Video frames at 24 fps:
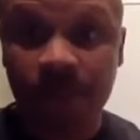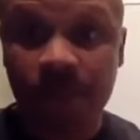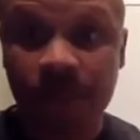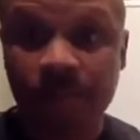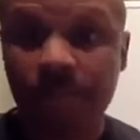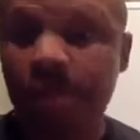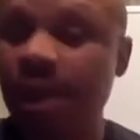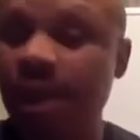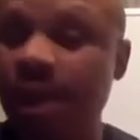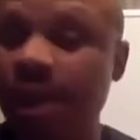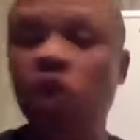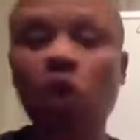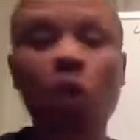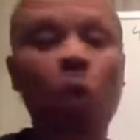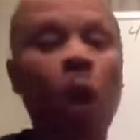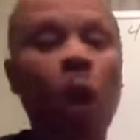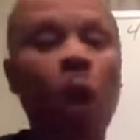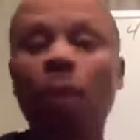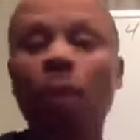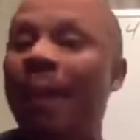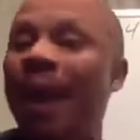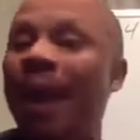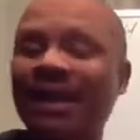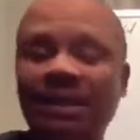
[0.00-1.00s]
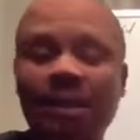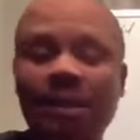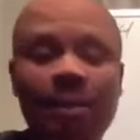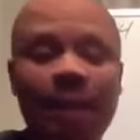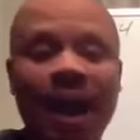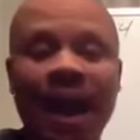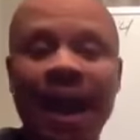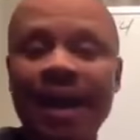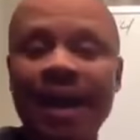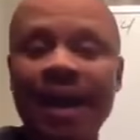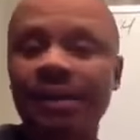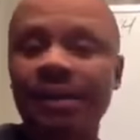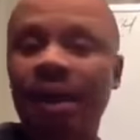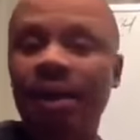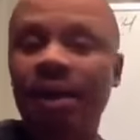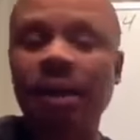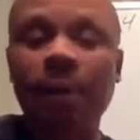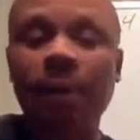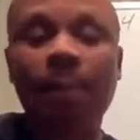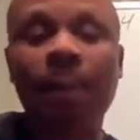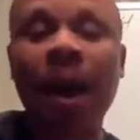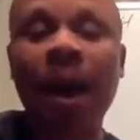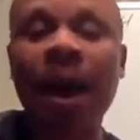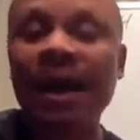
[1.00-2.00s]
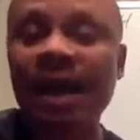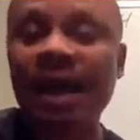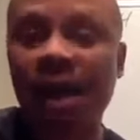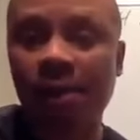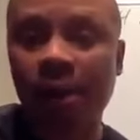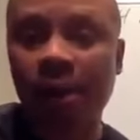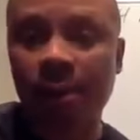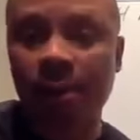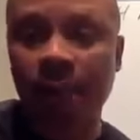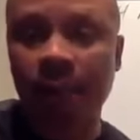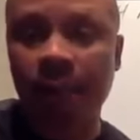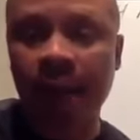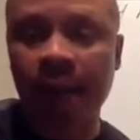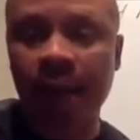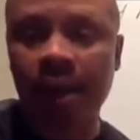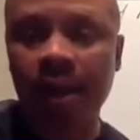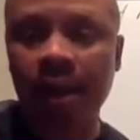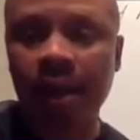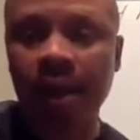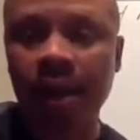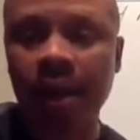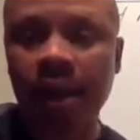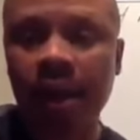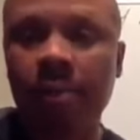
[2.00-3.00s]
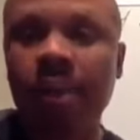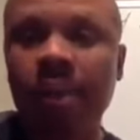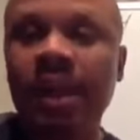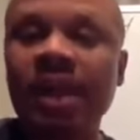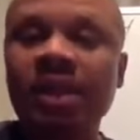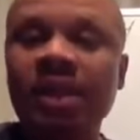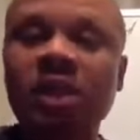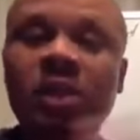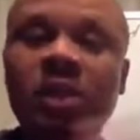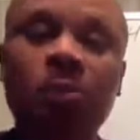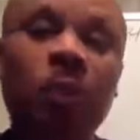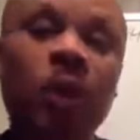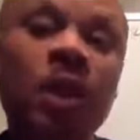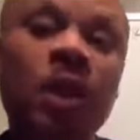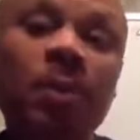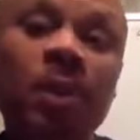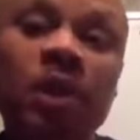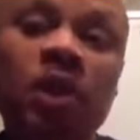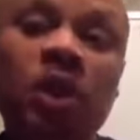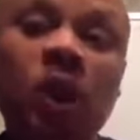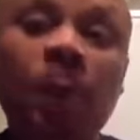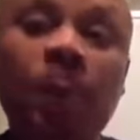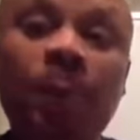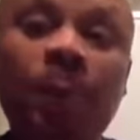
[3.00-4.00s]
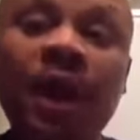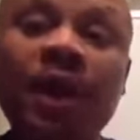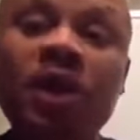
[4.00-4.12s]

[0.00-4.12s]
Because you won't maximize the binary pay because it's pretty much going to